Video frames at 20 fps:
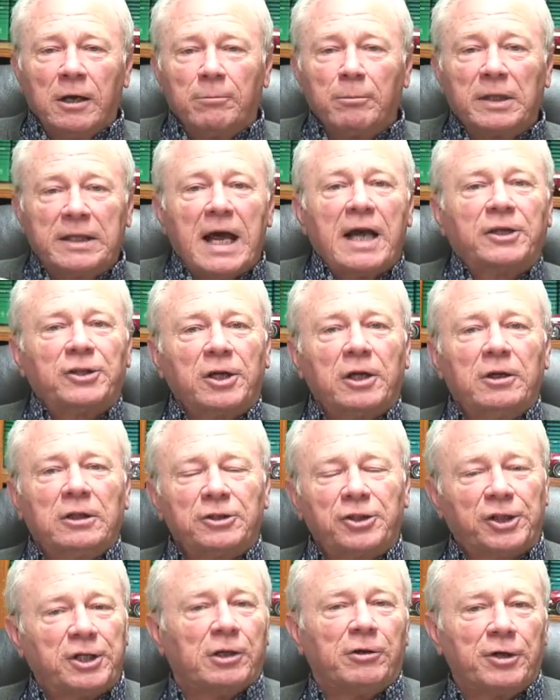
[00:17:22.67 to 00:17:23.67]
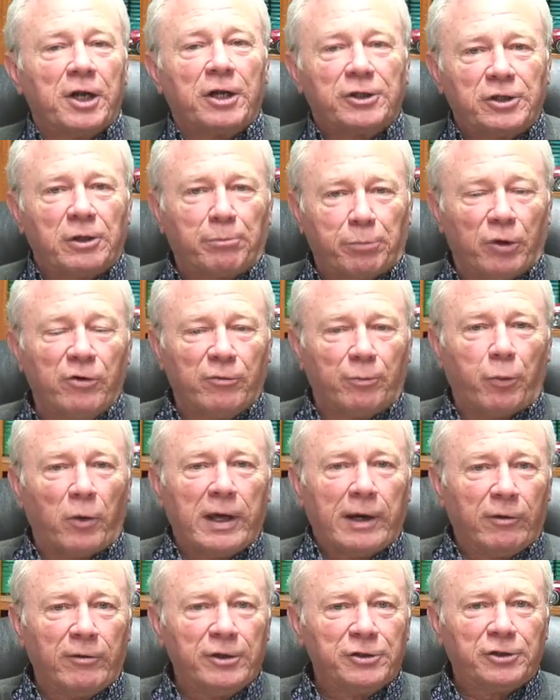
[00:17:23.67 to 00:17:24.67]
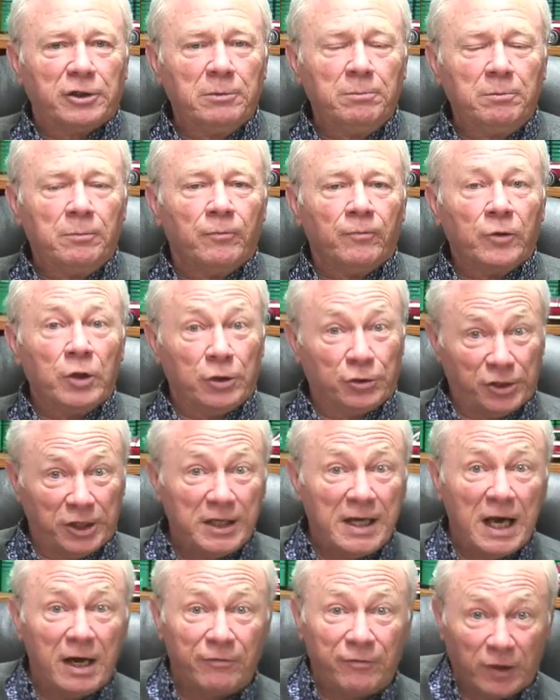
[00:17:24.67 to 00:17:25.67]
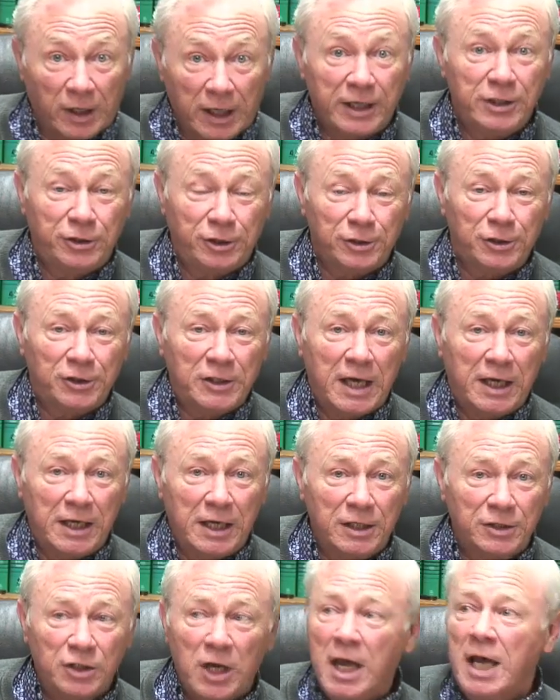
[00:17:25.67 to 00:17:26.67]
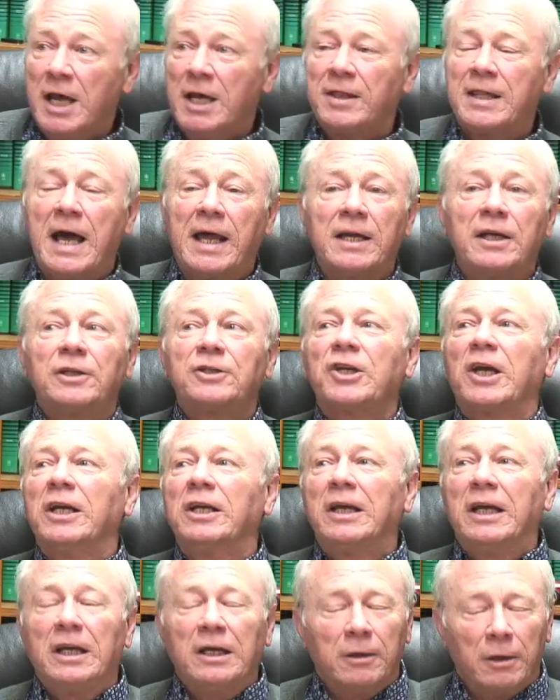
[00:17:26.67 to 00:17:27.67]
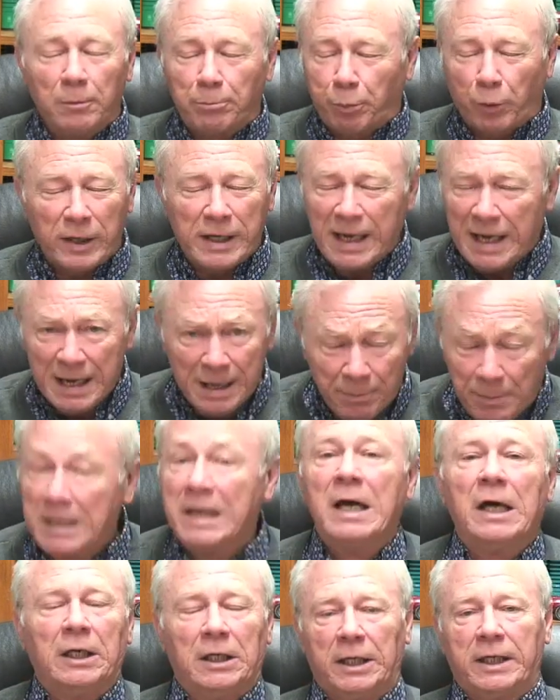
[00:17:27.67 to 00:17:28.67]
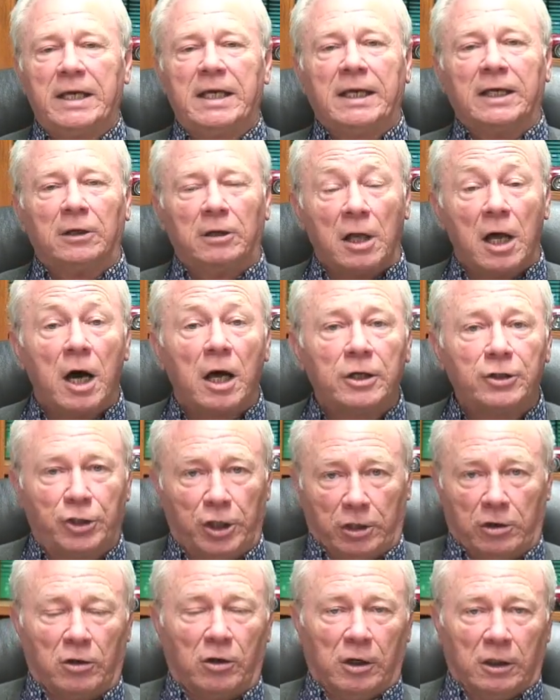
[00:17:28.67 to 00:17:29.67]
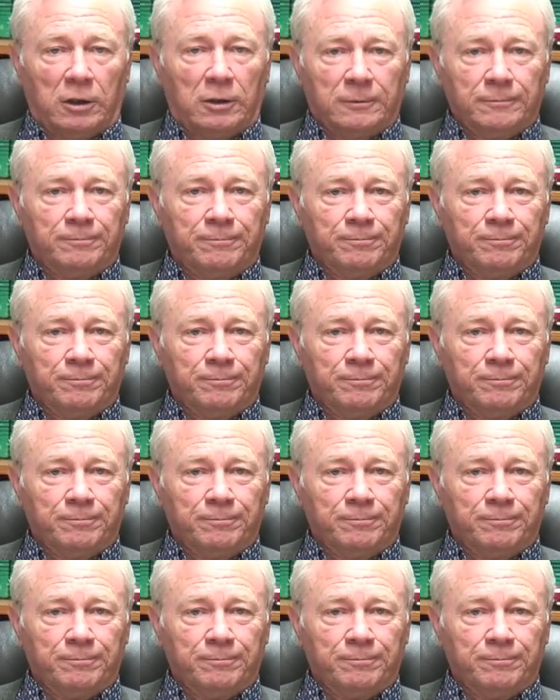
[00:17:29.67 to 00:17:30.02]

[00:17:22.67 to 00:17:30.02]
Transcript: but that still doesn't prove preterism. You see how fallacious that is? That is preeminently illogical.